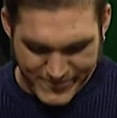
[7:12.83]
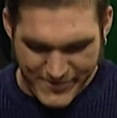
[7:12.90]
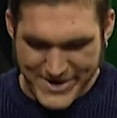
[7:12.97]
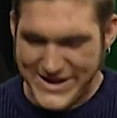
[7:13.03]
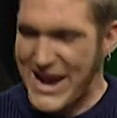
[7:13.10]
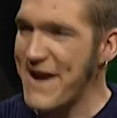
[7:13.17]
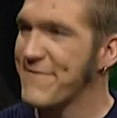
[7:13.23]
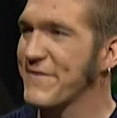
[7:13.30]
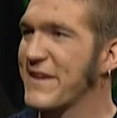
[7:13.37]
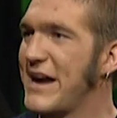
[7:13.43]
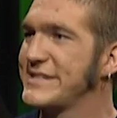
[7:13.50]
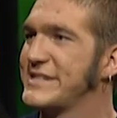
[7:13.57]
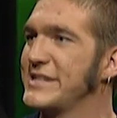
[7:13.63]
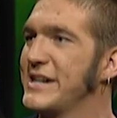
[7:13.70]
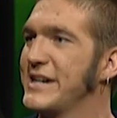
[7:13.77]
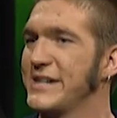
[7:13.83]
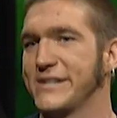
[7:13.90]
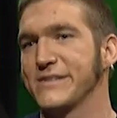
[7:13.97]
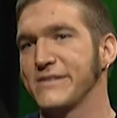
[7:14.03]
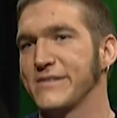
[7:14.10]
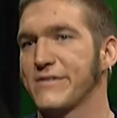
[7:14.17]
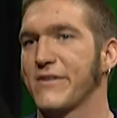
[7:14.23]
one day I forgot to... Uh,
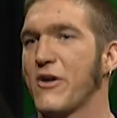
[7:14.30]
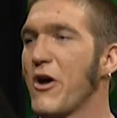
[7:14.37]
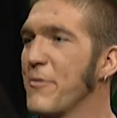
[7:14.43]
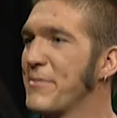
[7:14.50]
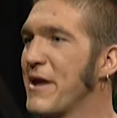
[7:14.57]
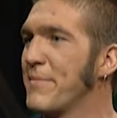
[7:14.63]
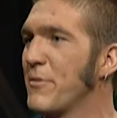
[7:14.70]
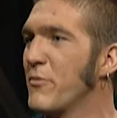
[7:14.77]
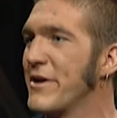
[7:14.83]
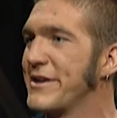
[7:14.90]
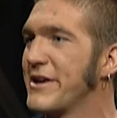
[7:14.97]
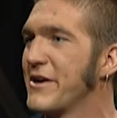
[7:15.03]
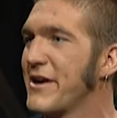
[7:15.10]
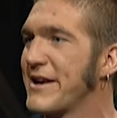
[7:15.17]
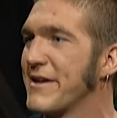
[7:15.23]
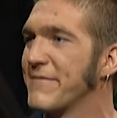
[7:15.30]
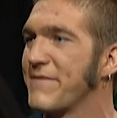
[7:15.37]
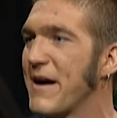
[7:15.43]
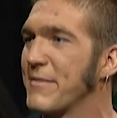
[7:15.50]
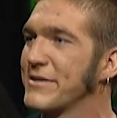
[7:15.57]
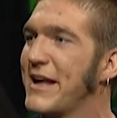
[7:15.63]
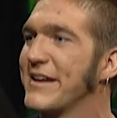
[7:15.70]
open up a window, end up
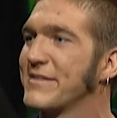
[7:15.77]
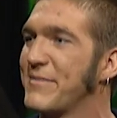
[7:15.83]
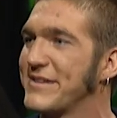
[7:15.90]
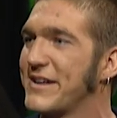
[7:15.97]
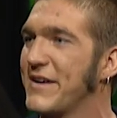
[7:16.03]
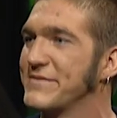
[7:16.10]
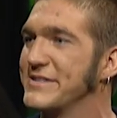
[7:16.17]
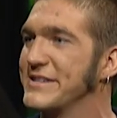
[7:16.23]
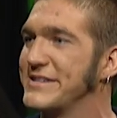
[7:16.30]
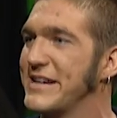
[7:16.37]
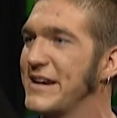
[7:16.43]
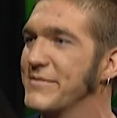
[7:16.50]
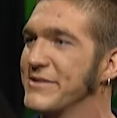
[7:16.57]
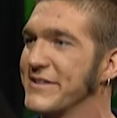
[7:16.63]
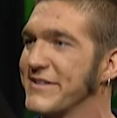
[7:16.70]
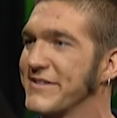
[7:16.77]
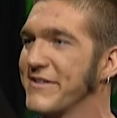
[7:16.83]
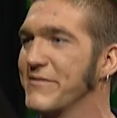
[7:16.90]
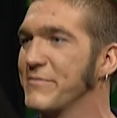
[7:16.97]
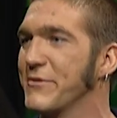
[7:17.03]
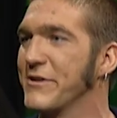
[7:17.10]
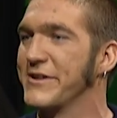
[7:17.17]
fiberglassing myself to the table on a
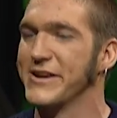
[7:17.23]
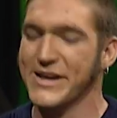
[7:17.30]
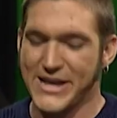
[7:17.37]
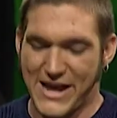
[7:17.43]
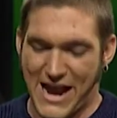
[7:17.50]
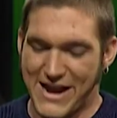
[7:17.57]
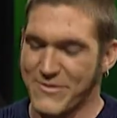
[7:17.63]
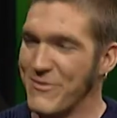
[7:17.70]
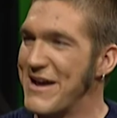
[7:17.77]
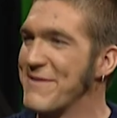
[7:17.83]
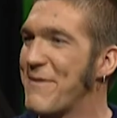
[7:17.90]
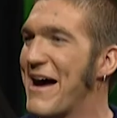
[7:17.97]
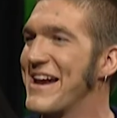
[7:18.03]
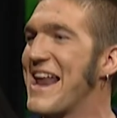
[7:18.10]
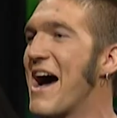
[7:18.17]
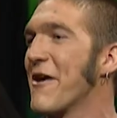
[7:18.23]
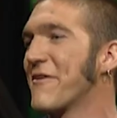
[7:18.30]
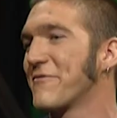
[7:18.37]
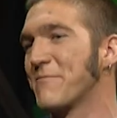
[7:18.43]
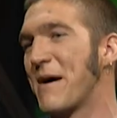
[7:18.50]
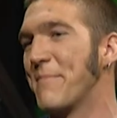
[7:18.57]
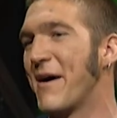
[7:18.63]
surfboard. I had to wait about an hour
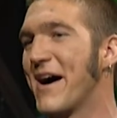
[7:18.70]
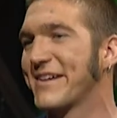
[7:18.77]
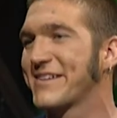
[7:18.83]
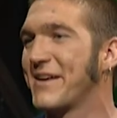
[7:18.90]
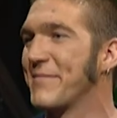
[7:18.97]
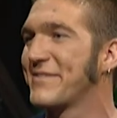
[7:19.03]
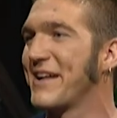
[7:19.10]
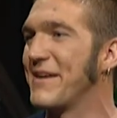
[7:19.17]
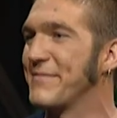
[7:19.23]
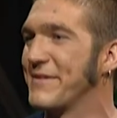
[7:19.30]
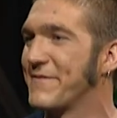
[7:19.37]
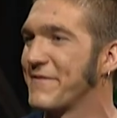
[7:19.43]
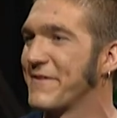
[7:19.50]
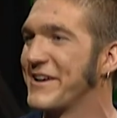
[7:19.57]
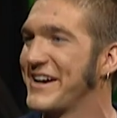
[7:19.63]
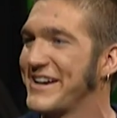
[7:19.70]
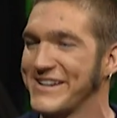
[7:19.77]
for my boss to come set me free.